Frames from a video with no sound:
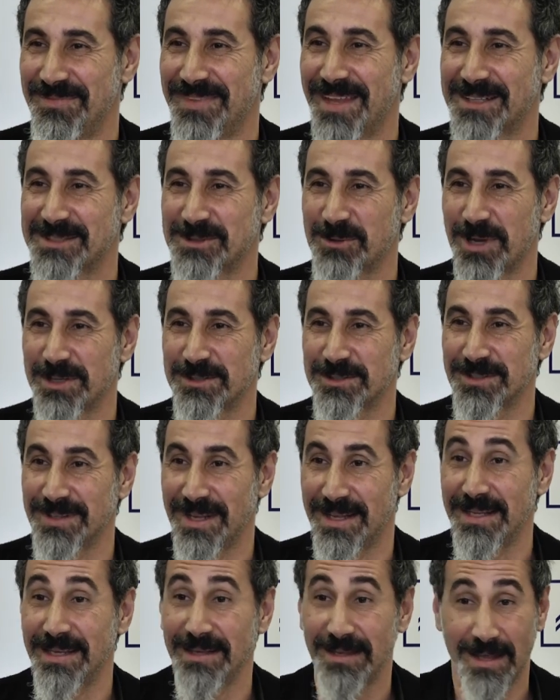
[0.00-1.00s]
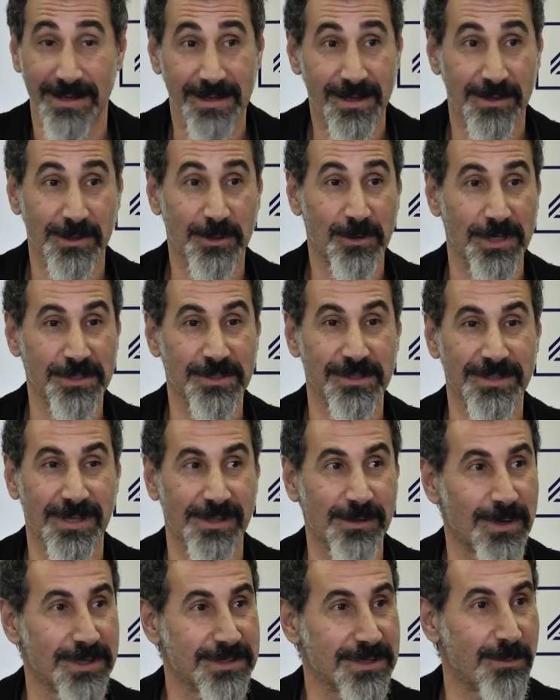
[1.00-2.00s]
Next question. Any other questions?
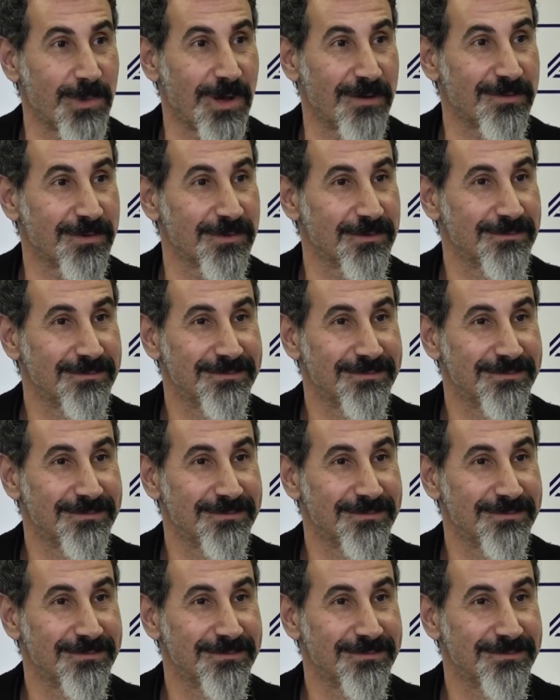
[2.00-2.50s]
Otherwise, I'm off.